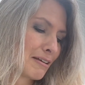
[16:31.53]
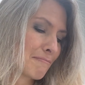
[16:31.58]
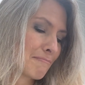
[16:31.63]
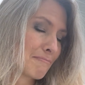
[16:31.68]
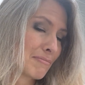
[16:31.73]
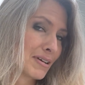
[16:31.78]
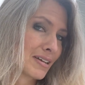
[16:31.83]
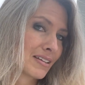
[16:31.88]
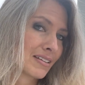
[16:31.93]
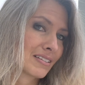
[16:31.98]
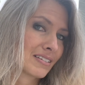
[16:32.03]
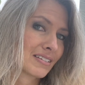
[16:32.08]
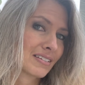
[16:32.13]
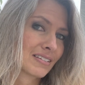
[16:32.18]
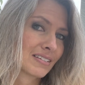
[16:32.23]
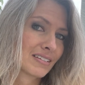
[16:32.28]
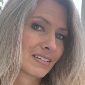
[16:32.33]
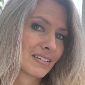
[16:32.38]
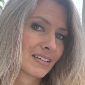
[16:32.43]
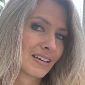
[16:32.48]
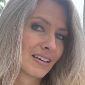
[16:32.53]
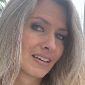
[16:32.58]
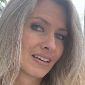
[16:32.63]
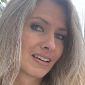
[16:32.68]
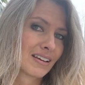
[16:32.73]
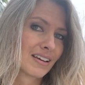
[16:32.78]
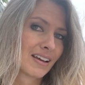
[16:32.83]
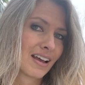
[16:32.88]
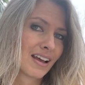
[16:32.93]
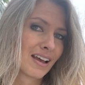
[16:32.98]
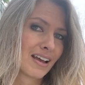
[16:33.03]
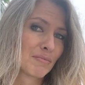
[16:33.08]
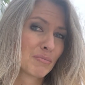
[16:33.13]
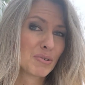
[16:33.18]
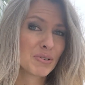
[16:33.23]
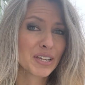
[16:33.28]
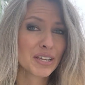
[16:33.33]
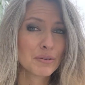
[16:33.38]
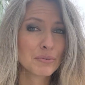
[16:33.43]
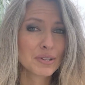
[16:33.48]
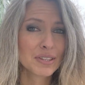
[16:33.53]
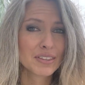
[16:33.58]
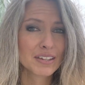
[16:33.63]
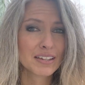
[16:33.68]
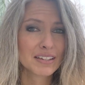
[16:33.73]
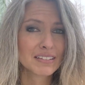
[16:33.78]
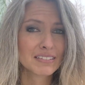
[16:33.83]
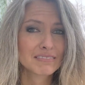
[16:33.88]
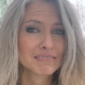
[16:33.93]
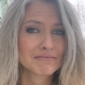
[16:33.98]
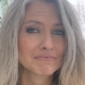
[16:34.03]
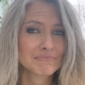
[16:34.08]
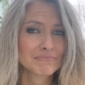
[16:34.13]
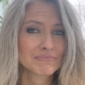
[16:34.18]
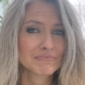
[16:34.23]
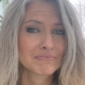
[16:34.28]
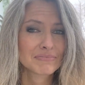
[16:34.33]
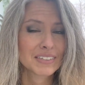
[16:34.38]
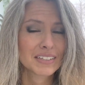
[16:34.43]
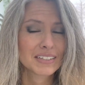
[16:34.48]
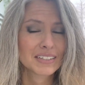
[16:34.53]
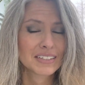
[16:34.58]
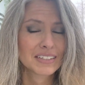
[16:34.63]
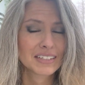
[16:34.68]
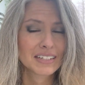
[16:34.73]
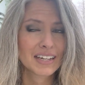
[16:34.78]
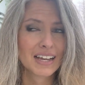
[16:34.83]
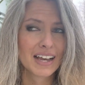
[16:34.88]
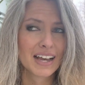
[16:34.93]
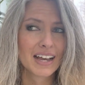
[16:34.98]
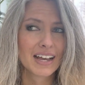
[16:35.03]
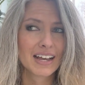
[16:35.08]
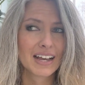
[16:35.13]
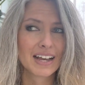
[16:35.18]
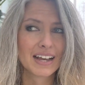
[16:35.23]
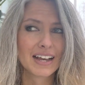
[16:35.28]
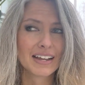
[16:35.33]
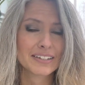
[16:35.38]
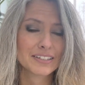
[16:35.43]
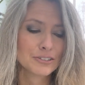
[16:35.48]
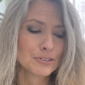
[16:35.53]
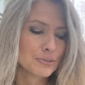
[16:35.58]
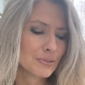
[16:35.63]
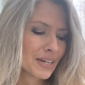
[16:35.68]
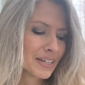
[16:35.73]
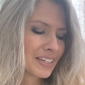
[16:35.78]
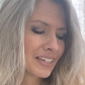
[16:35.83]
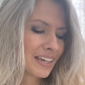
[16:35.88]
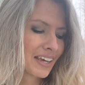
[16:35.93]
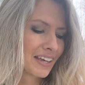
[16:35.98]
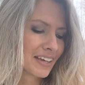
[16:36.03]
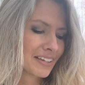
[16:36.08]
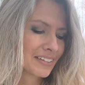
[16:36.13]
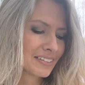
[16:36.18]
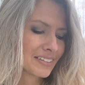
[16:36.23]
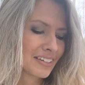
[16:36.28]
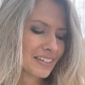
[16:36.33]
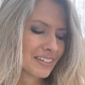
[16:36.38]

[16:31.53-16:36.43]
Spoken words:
But I'm okay with it. I know I can't